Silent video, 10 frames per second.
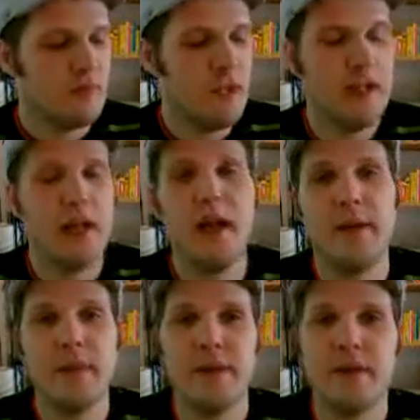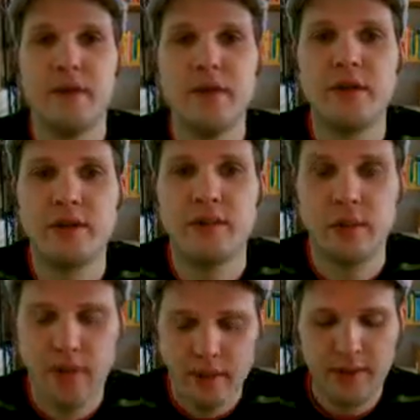and I am on social
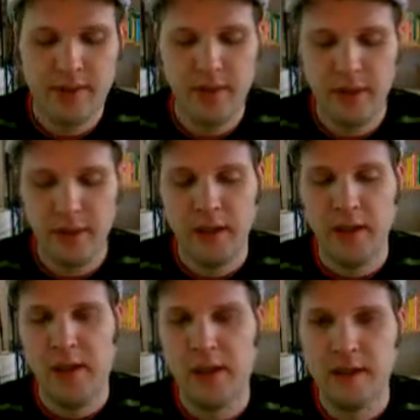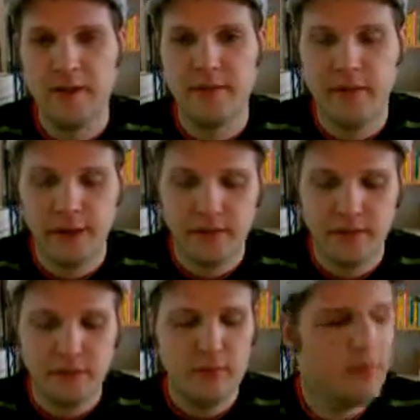support, and that's a fact
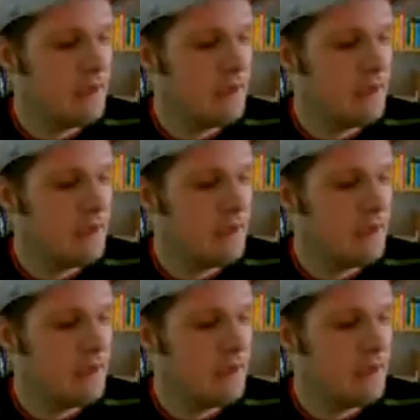too,